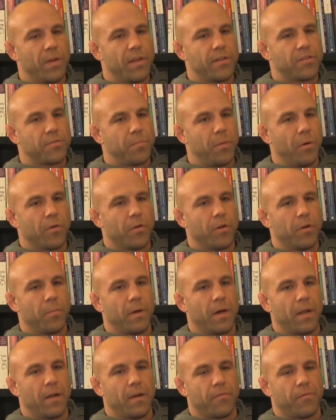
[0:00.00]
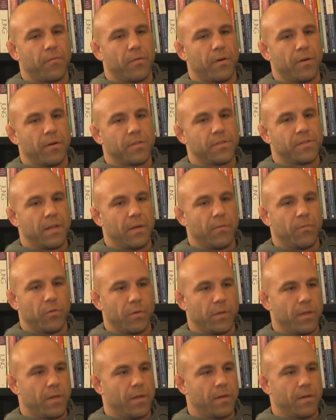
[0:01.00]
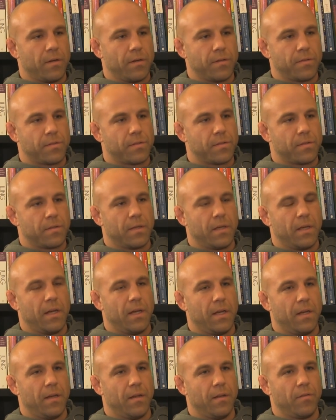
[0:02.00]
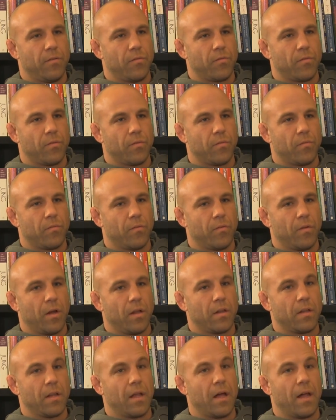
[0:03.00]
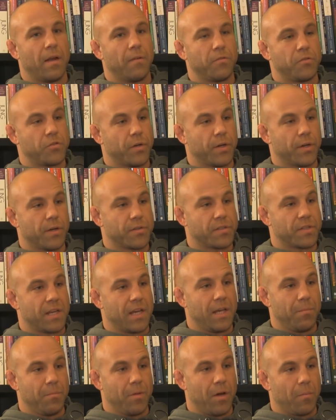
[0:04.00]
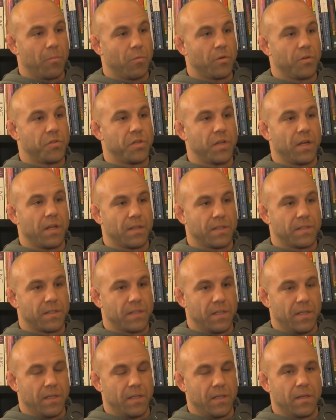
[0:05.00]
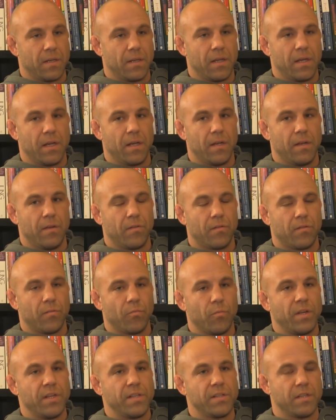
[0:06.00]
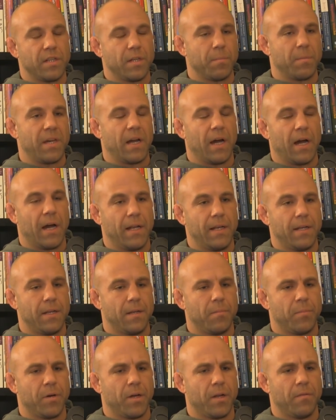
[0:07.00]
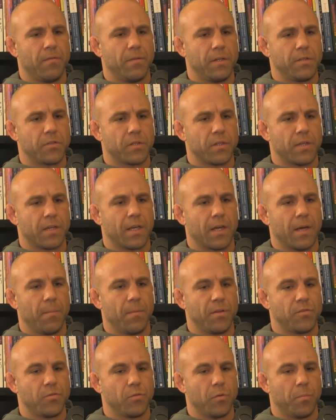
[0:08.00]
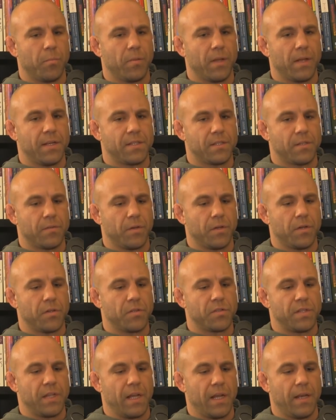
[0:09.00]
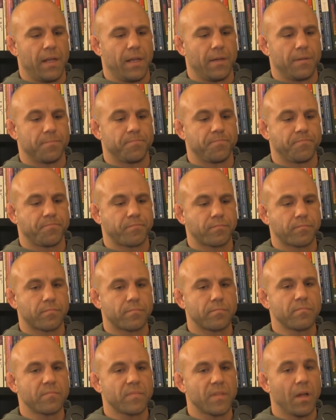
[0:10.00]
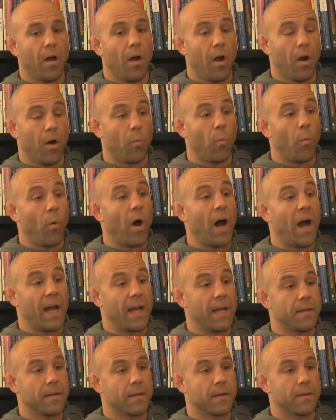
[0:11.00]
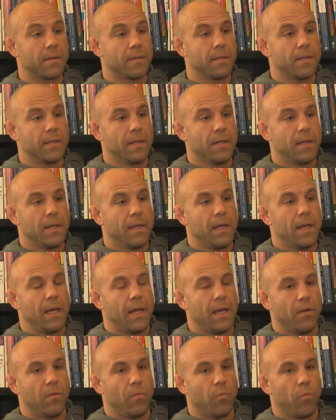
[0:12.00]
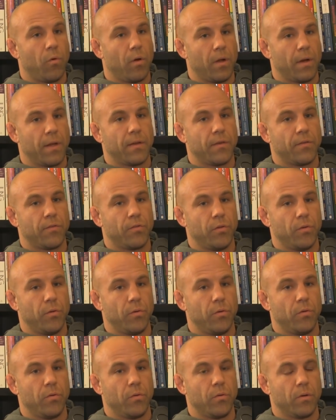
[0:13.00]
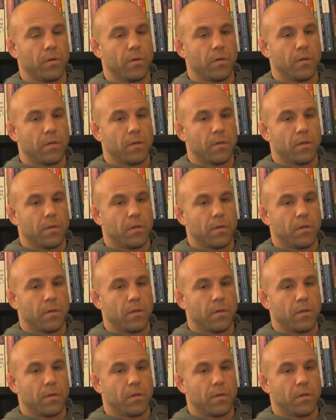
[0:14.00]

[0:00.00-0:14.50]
know we had spoken about it for several years, and a lot of triggers came up with jealousy and and reasoning behind it, but eventually coming to a place of understanding our why, yeah, and wanting to